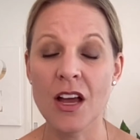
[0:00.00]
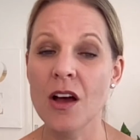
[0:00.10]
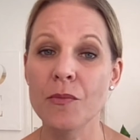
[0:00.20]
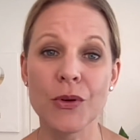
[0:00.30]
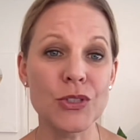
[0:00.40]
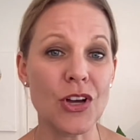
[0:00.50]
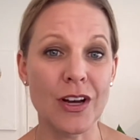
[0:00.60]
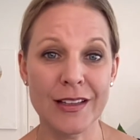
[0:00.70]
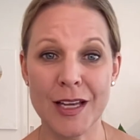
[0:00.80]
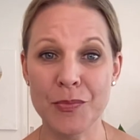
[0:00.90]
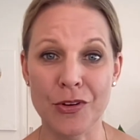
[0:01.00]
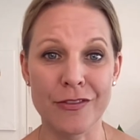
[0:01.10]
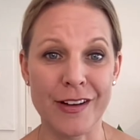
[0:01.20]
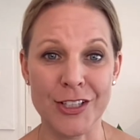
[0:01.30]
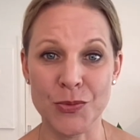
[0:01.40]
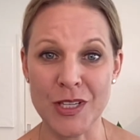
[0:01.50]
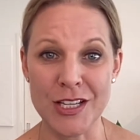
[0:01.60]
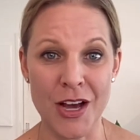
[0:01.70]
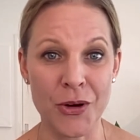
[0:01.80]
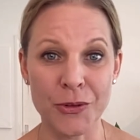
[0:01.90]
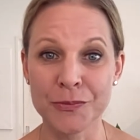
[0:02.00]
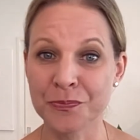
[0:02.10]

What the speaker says: Most online profiles, we know